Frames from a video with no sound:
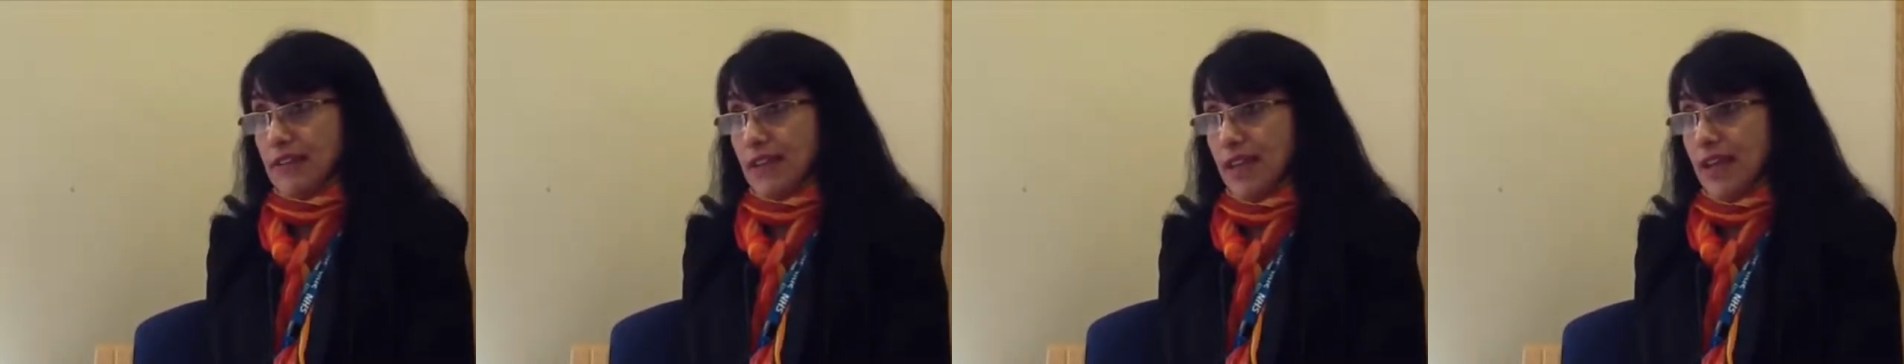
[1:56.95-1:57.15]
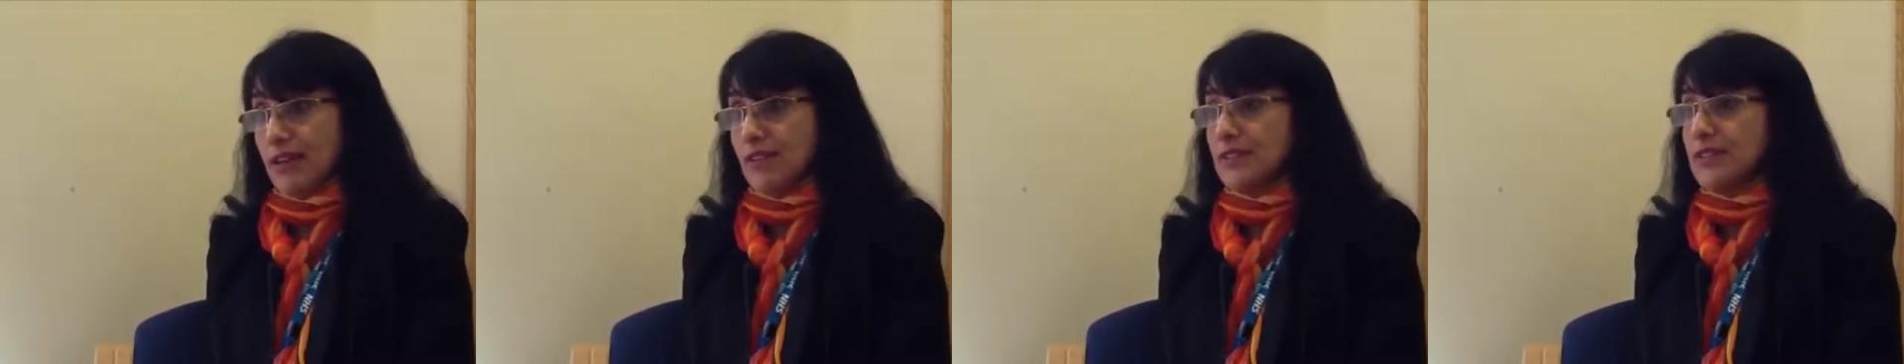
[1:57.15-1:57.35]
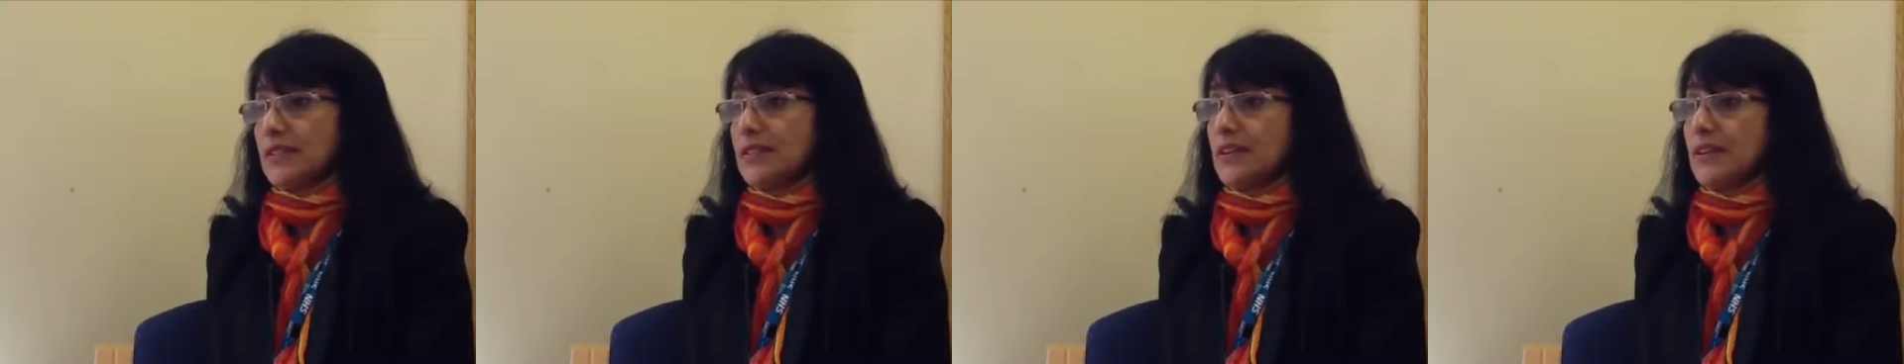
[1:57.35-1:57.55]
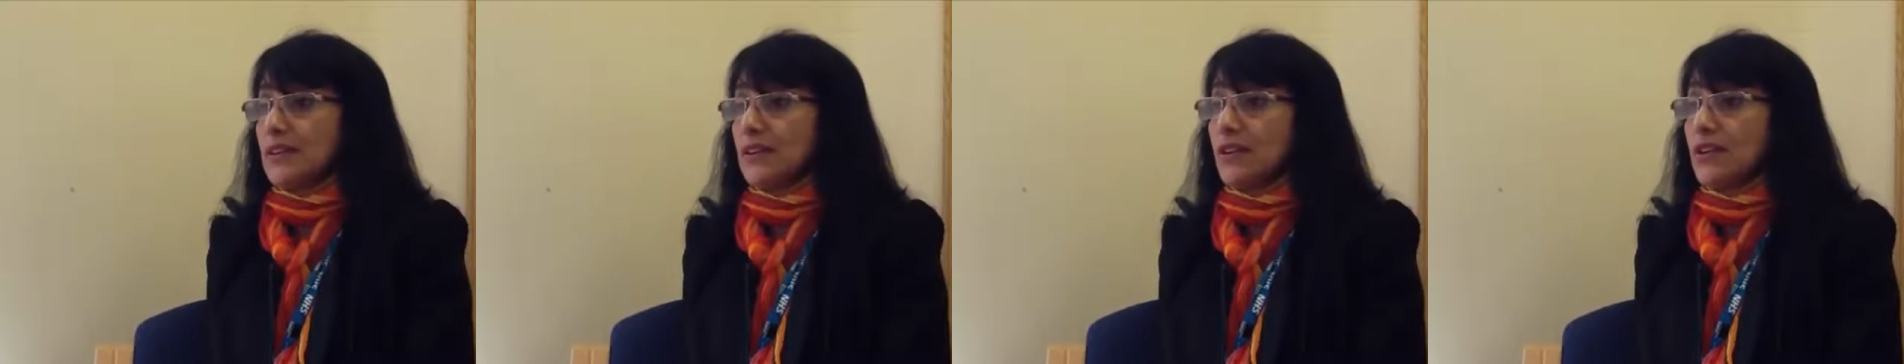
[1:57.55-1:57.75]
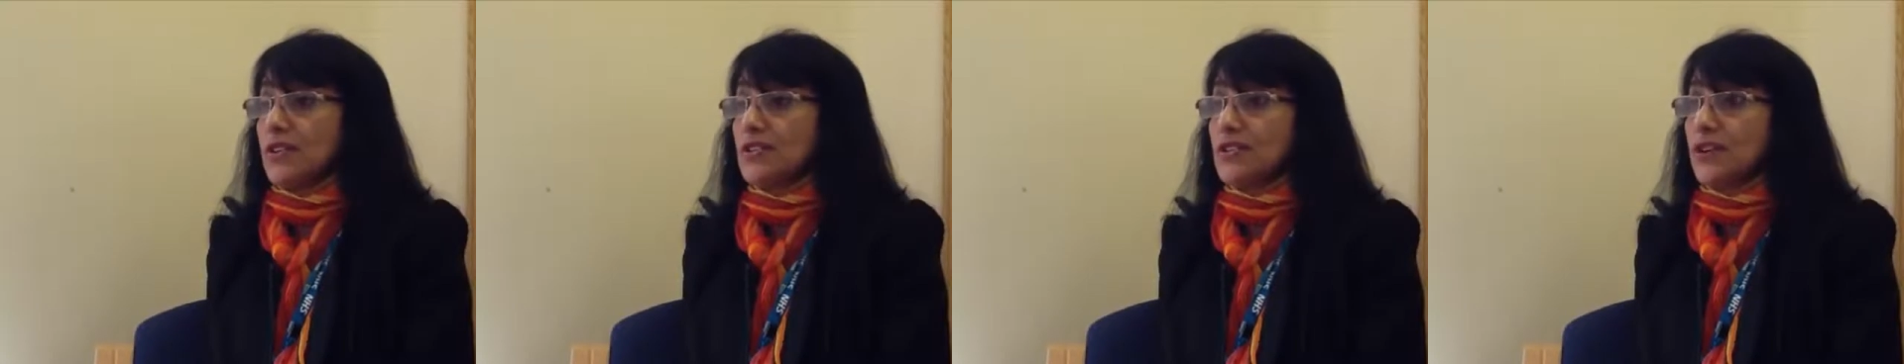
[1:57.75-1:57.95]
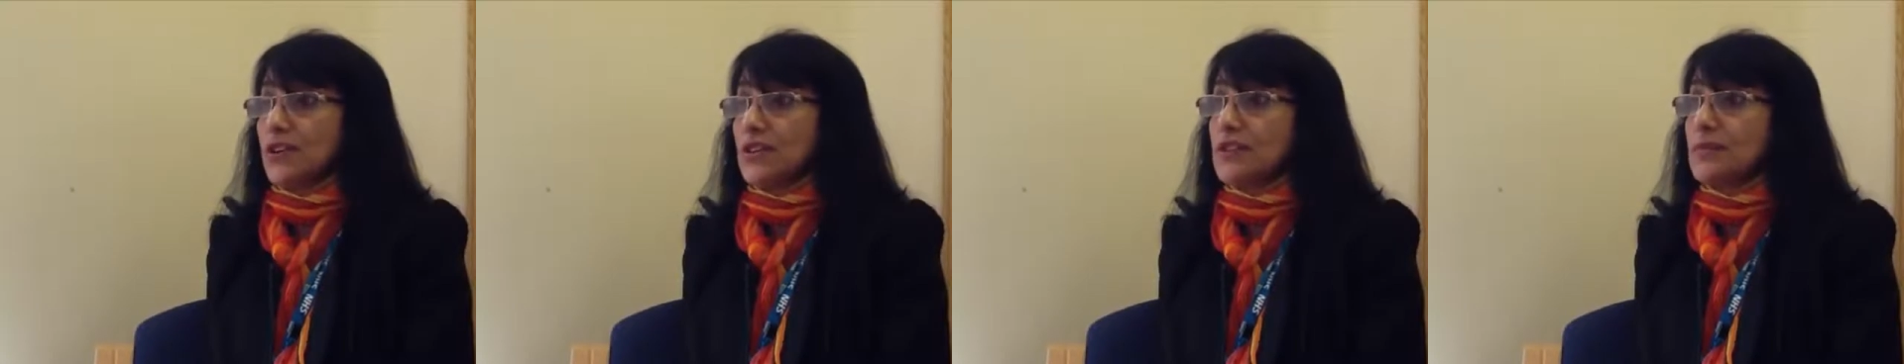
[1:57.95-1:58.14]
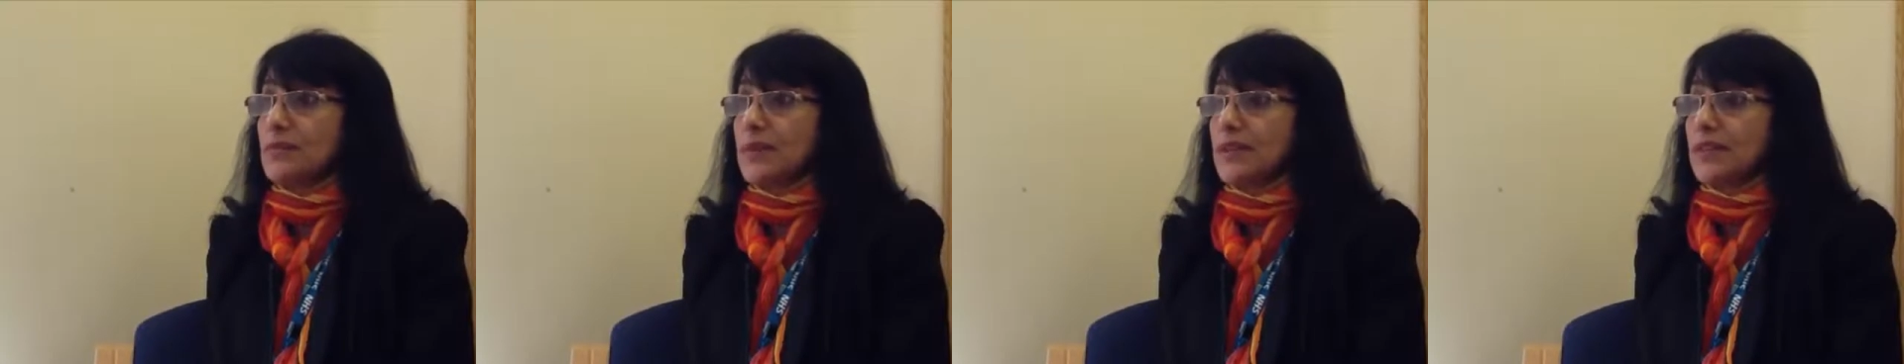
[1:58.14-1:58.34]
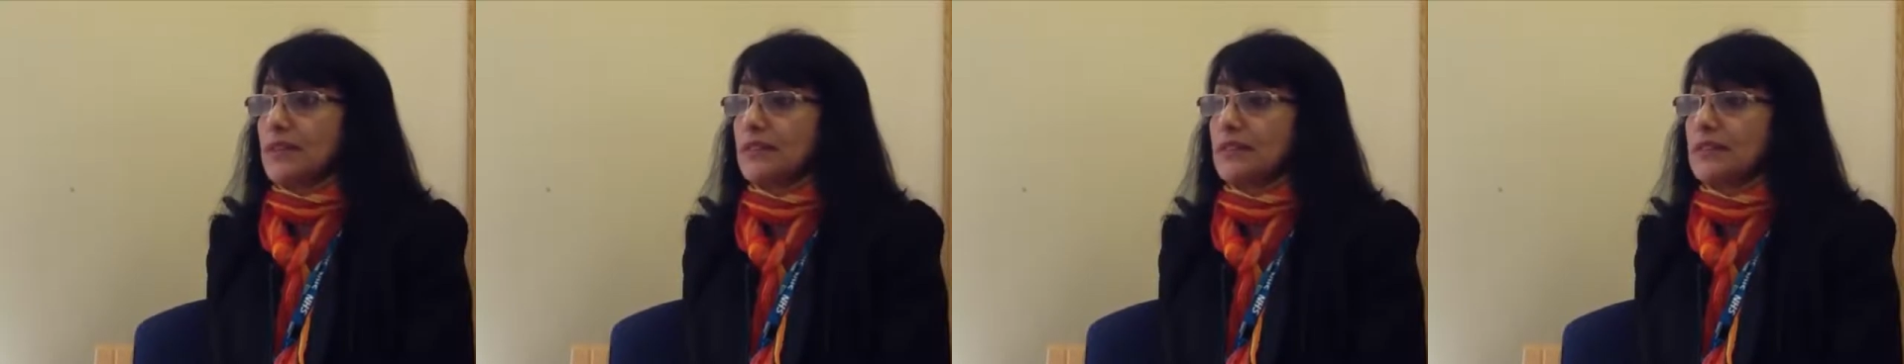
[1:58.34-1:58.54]
out at larger
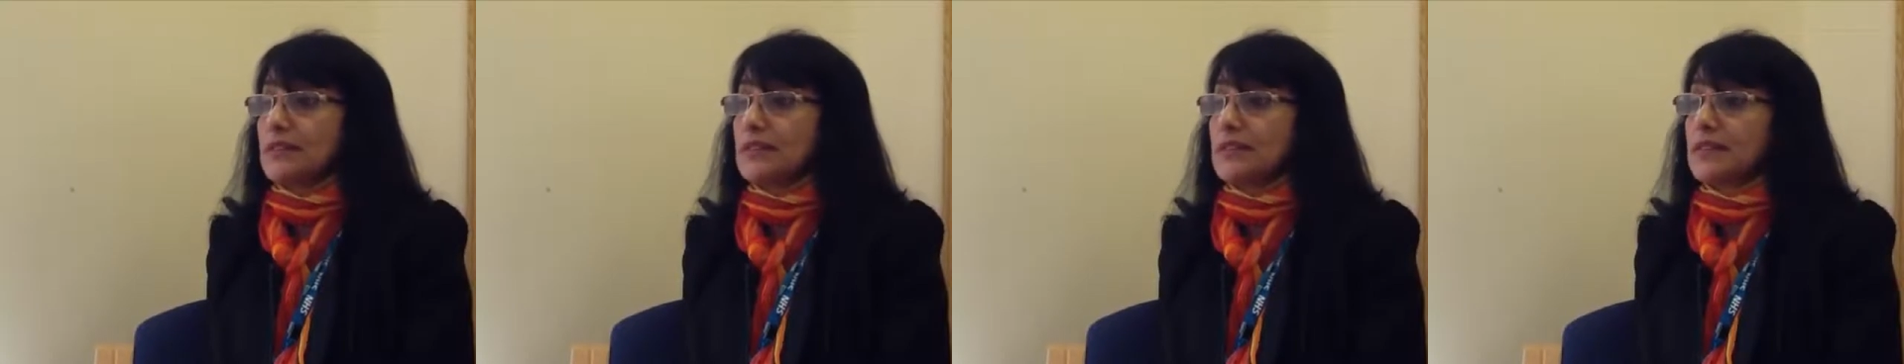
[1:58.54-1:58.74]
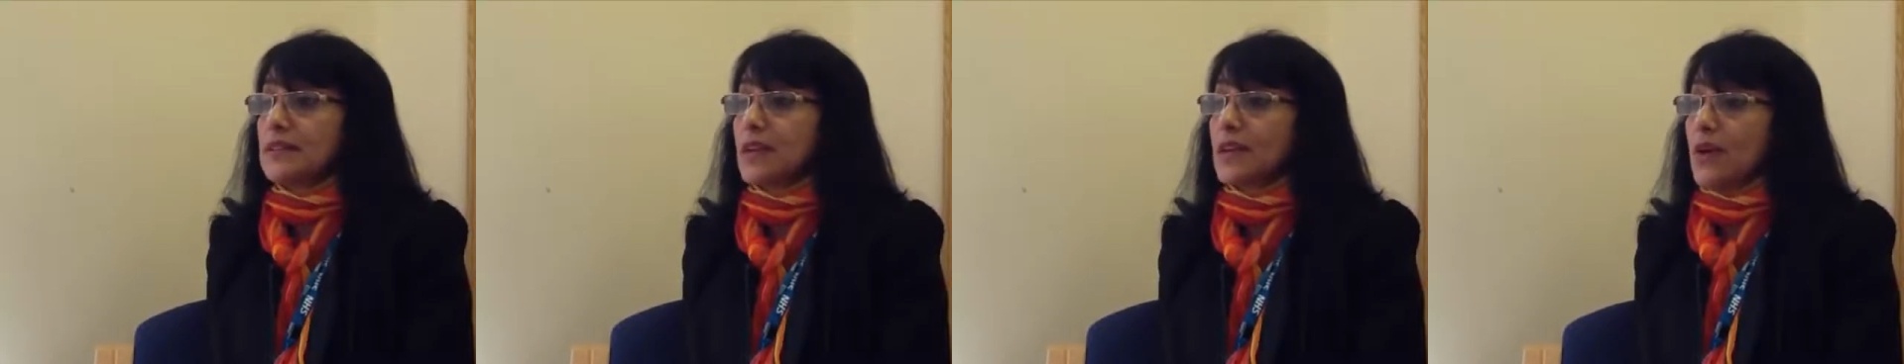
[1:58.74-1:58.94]
hospitals